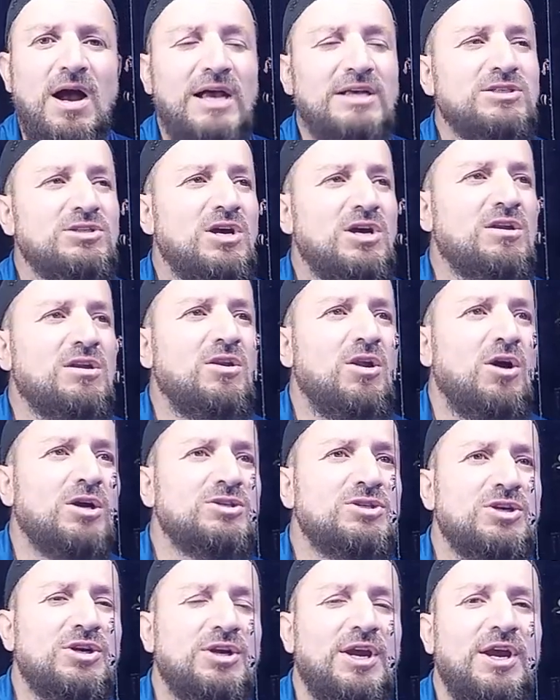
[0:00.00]
SR
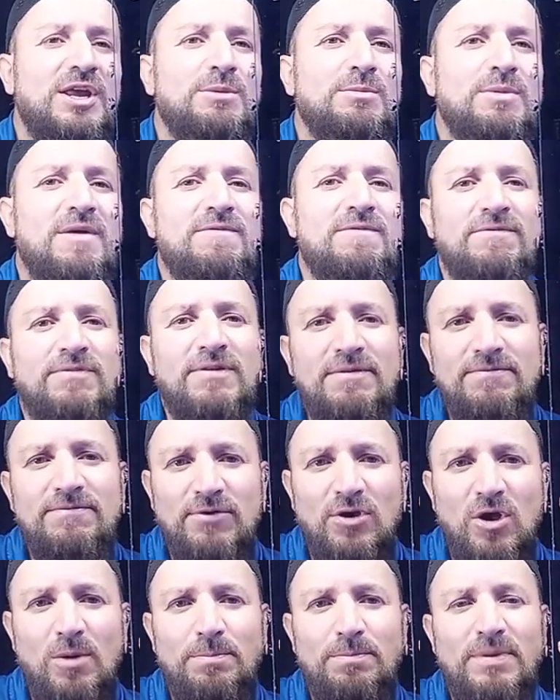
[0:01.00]
logic in my
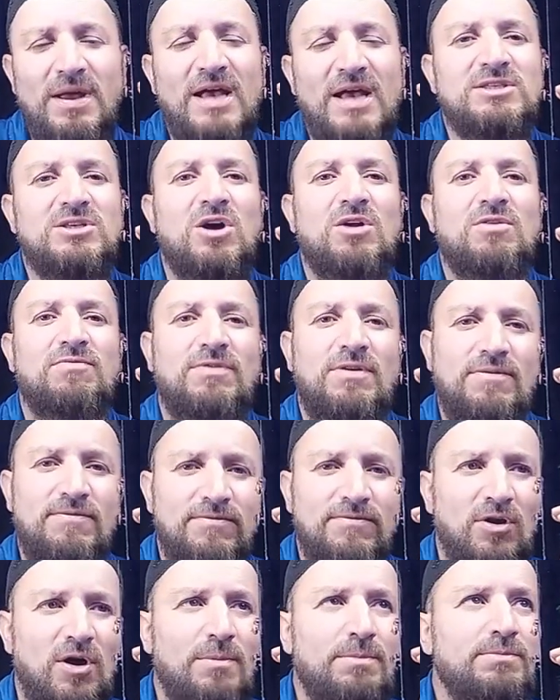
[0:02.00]
flip-flop, SR
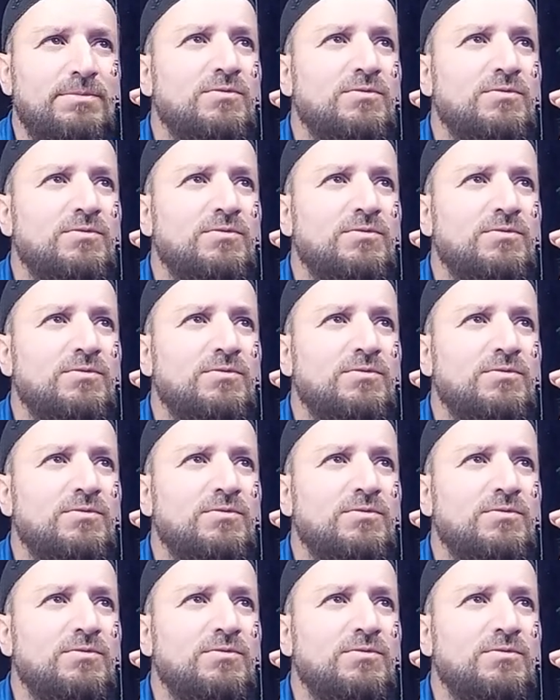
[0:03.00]
flip-flop.